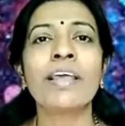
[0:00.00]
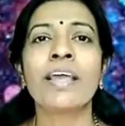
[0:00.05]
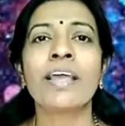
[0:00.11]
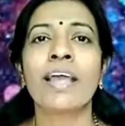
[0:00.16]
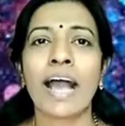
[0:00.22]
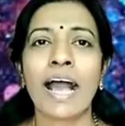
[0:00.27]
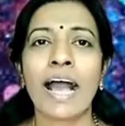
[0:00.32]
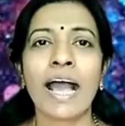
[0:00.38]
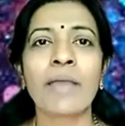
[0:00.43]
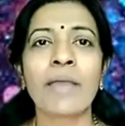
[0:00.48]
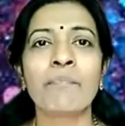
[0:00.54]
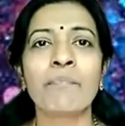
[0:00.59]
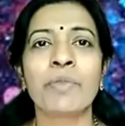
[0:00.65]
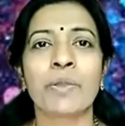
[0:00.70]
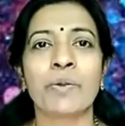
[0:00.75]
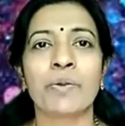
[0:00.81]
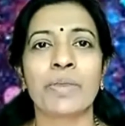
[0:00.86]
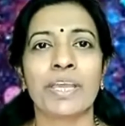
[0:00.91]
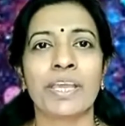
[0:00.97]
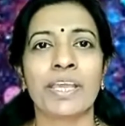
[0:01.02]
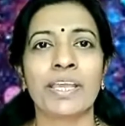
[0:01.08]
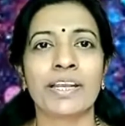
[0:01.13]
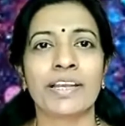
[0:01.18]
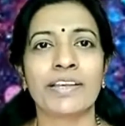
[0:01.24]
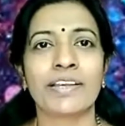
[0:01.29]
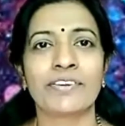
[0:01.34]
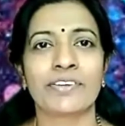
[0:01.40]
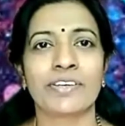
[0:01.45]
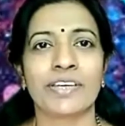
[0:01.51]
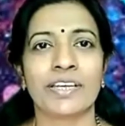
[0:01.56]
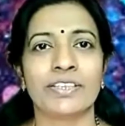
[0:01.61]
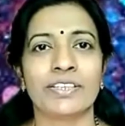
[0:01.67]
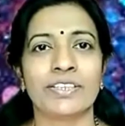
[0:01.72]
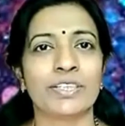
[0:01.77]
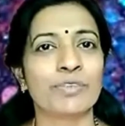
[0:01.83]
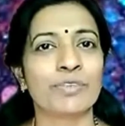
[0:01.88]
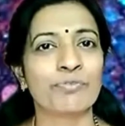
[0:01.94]
I am your English
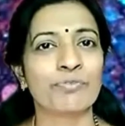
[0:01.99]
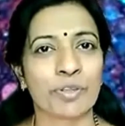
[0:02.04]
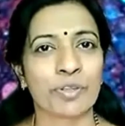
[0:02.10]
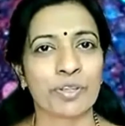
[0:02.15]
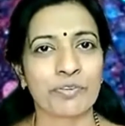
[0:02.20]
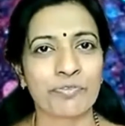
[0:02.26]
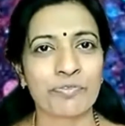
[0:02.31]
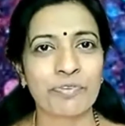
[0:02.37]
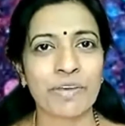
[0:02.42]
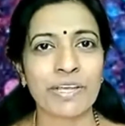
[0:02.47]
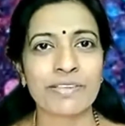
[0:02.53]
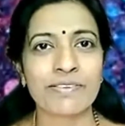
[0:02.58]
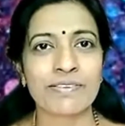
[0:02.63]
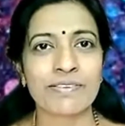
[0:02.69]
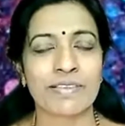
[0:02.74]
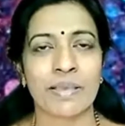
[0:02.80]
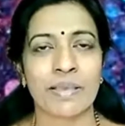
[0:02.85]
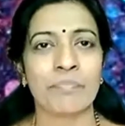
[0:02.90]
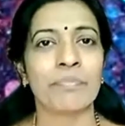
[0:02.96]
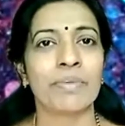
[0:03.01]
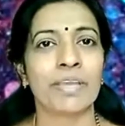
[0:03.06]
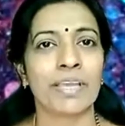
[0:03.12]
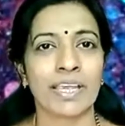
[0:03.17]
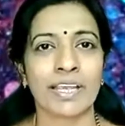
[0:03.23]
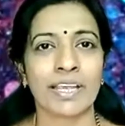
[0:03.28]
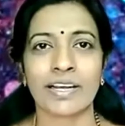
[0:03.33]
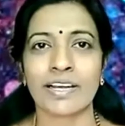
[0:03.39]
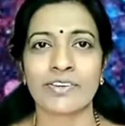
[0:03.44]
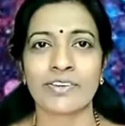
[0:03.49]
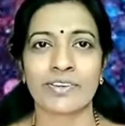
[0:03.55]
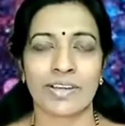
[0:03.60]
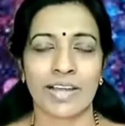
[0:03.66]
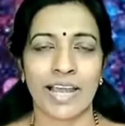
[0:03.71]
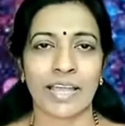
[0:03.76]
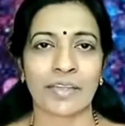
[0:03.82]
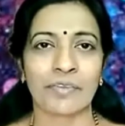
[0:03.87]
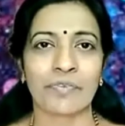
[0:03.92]
teacher for the first SEM English
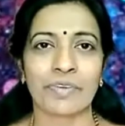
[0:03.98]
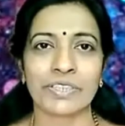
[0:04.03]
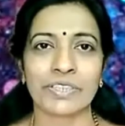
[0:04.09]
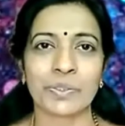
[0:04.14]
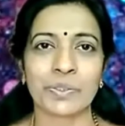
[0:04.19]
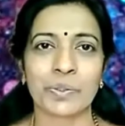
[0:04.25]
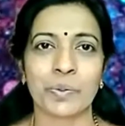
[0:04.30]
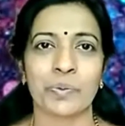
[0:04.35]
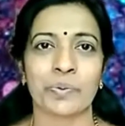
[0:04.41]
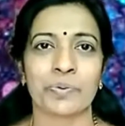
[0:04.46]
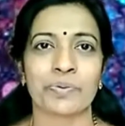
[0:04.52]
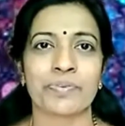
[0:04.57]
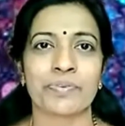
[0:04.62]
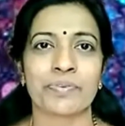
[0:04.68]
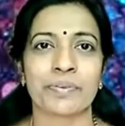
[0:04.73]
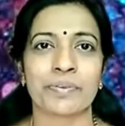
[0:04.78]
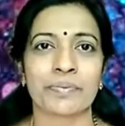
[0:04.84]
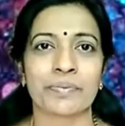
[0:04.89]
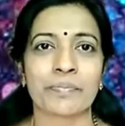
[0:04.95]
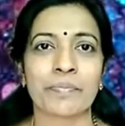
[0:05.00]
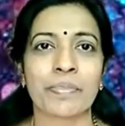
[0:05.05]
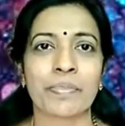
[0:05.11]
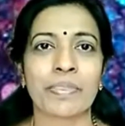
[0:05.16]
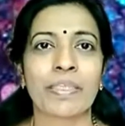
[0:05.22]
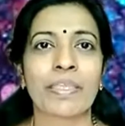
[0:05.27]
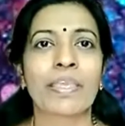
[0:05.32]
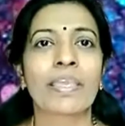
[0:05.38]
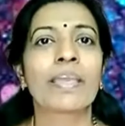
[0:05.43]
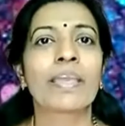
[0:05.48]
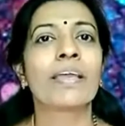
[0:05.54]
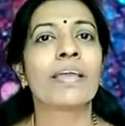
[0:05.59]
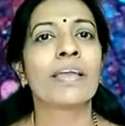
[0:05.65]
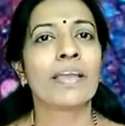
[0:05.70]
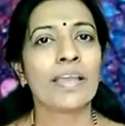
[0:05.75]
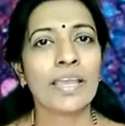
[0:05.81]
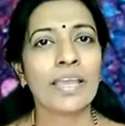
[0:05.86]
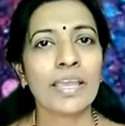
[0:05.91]
language course.
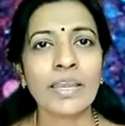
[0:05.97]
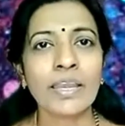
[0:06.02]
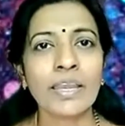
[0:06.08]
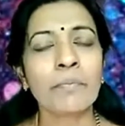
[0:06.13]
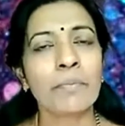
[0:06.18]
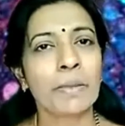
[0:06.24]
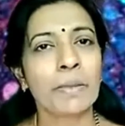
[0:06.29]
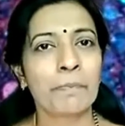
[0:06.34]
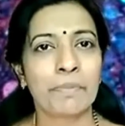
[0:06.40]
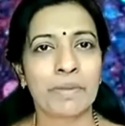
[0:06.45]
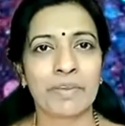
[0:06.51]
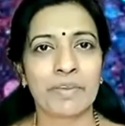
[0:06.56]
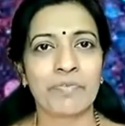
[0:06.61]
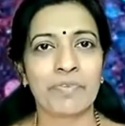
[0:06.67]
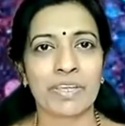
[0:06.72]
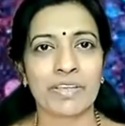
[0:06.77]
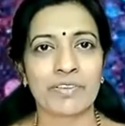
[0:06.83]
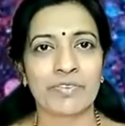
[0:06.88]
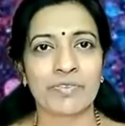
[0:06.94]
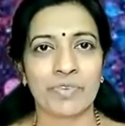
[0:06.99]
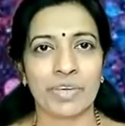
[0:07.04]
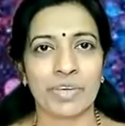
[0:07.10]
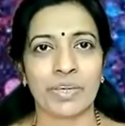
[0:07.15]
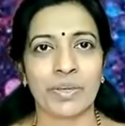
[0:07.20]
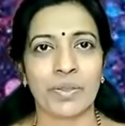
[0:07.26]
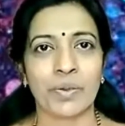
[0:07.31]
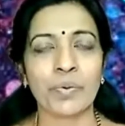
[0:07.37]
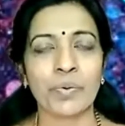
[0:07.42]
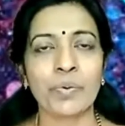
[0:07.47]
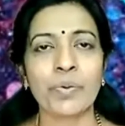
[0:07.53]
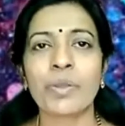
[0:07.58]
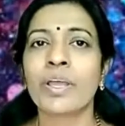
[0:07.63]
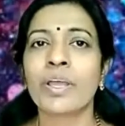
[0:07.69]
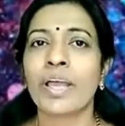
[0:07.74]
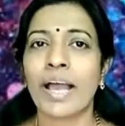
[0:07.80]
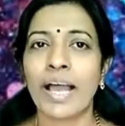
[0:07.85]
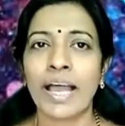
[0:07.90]
In my previous video,
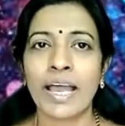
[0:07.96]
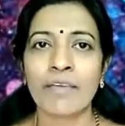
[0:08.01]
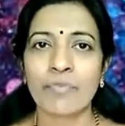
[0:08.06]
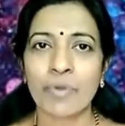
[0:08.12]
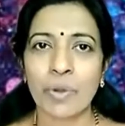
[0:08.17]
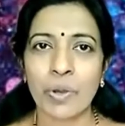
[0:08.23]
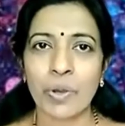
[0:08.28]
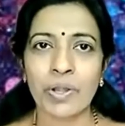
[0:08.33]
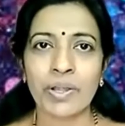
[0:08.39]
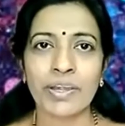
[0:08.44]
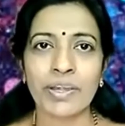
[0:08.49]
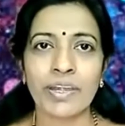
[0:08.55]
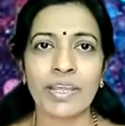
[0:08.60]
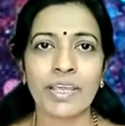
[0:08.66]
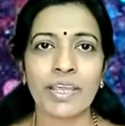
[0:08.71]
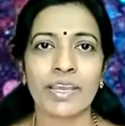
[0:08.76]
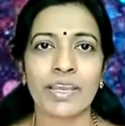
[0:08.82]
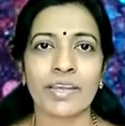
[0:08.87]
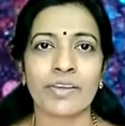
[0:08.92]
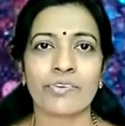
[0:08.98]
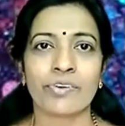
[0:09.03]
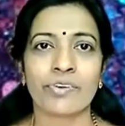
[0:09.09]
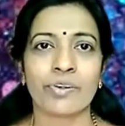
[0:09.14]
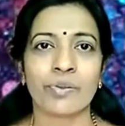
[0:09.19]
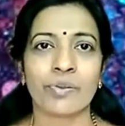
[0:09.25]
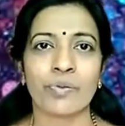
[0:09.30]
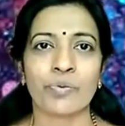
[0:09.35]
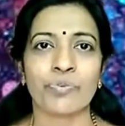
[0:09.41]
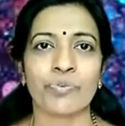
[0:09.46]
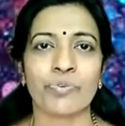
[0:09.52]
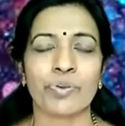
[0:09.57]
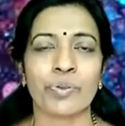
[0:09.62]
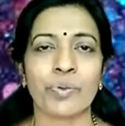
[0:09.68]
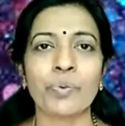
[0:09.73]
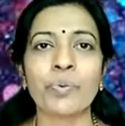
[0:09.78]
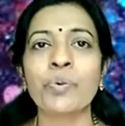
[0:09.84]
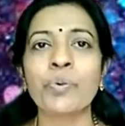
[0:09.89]
I have already introduced
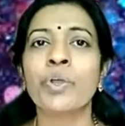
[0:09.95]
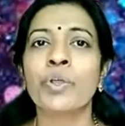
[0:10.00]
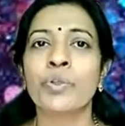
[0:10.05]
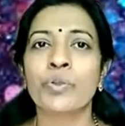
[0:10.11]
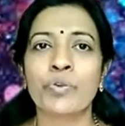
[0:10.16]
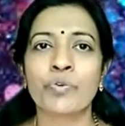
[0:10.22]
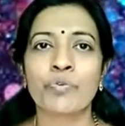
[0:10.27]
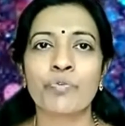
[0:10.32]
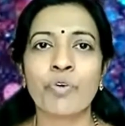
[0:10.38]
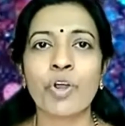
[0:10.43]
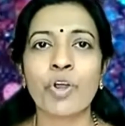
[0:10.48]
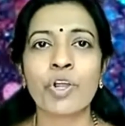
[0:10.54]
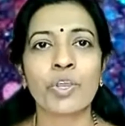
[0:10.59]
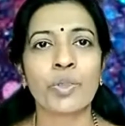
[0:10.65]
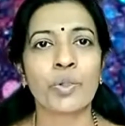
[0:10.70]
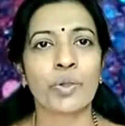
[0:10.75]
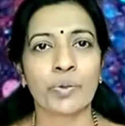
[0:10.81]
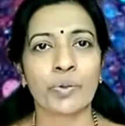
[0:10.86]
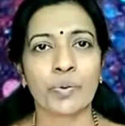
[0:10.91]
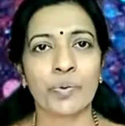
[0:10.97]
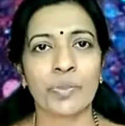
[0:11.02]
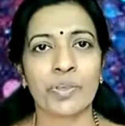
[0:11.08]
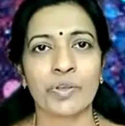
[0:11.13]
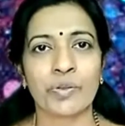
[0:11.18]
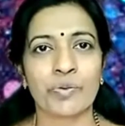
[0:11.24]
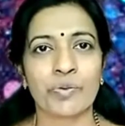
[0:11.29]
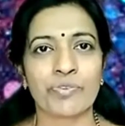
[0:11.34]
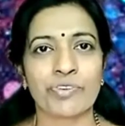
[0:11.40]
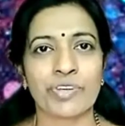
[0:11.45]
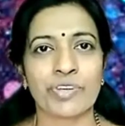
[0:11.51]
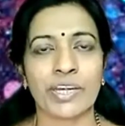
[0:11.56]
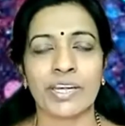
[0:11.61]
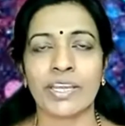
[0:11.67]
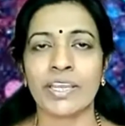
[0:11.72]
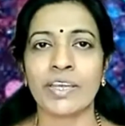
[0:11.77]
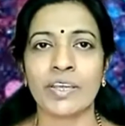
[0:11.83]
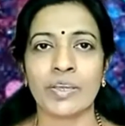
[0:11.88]
you to what you are going to study
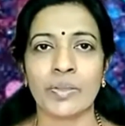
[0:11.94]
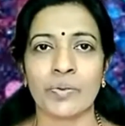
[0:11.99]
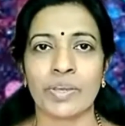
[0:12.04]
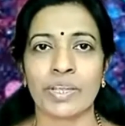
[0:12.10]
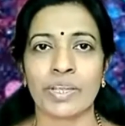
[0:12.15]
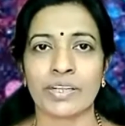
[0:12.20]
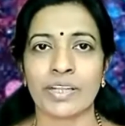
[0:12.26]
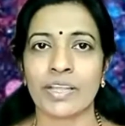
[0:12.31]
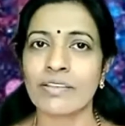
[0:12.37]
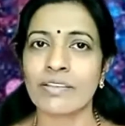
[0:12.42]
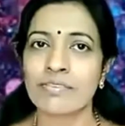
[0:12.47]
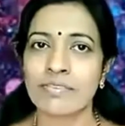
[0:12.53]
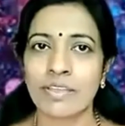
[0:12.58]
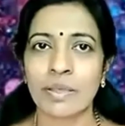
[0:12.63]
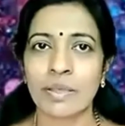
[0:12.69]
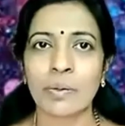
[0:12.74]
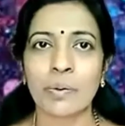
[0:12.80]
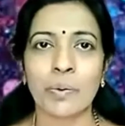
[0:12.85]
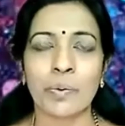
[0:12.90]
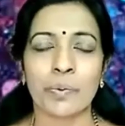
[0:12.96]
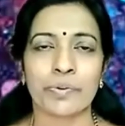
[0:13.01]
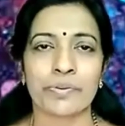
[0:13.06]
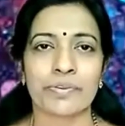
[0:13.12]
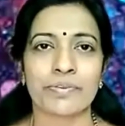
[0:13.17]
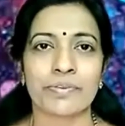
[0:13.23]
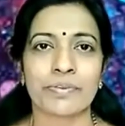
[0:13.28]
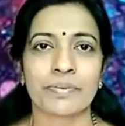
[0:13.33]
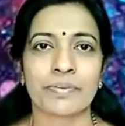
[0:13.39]
during this course.